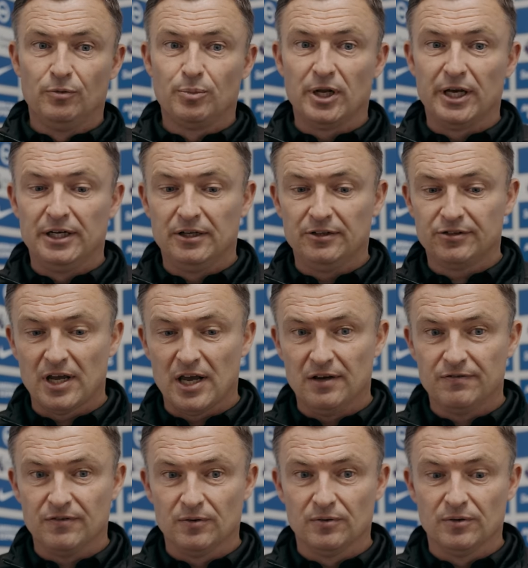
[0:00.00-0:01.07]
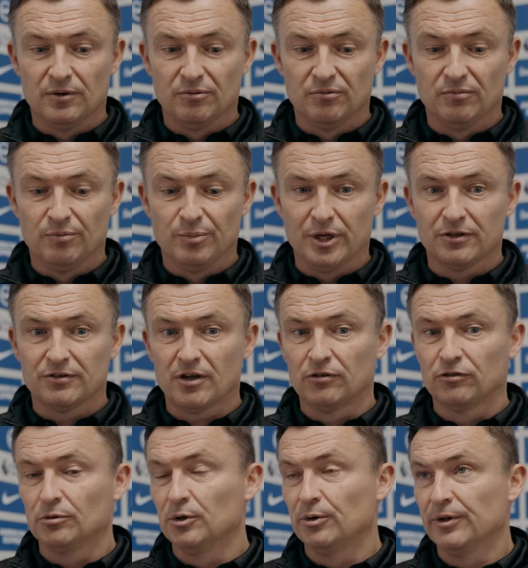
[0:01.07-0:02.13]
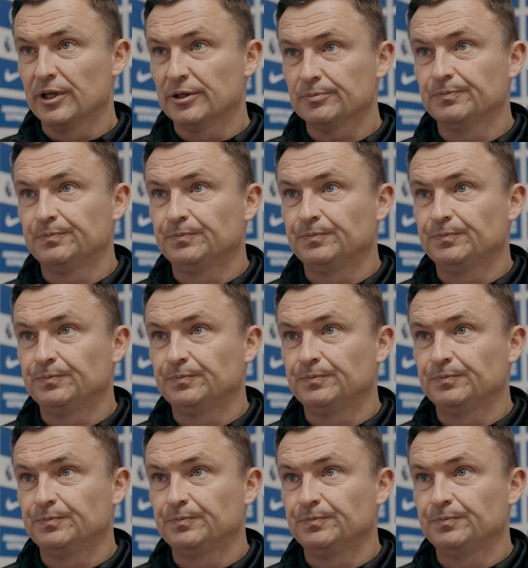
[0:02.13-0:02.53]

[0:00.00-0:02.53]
played it safe and been sensible with that.